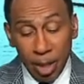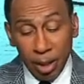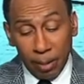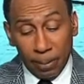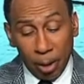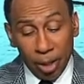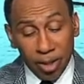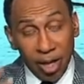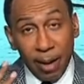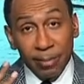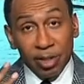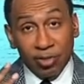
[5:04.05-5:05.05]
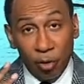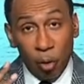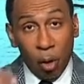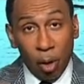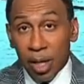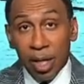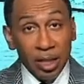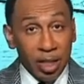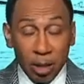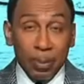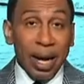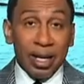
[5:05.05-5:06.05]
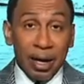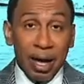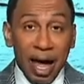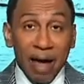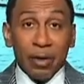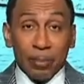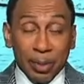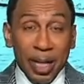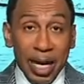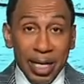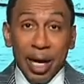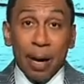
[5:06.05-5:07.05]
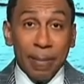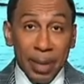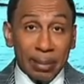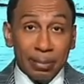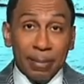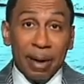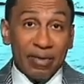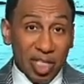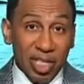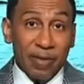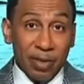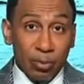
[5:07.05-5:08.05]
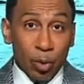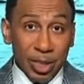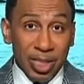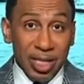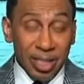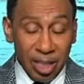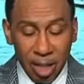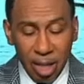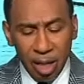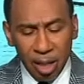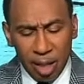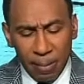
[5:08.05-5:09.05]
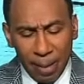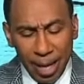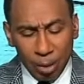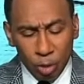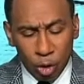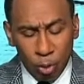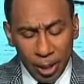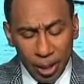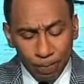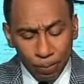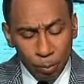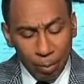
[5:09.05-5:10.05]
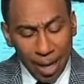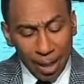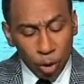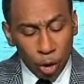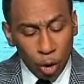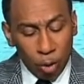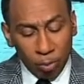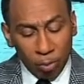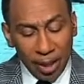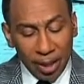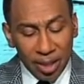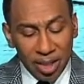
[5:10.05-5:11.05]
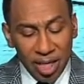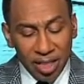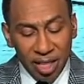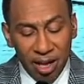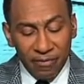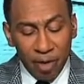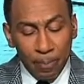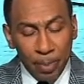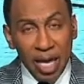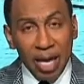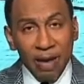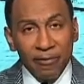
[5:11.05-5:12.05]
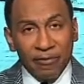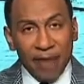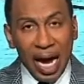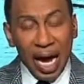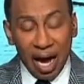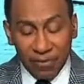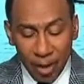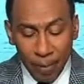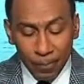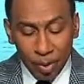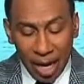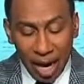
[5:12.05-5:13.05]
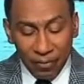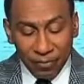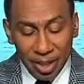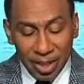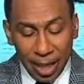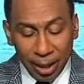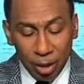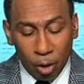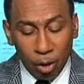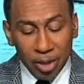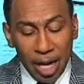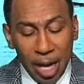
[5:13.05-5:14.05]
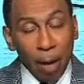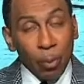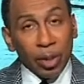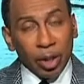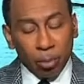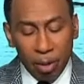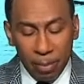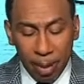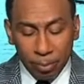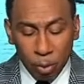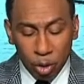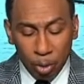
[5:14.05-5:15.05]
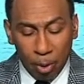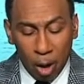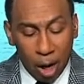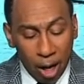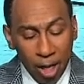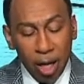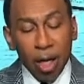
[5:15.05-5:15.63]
LeBron James, 4, despite having played a minimum of 7 more seasons than Michael Jordan. Michael Jordan, regular season MVP, 5, tied for 2nd all time with Kareem Abdul-Jabbar.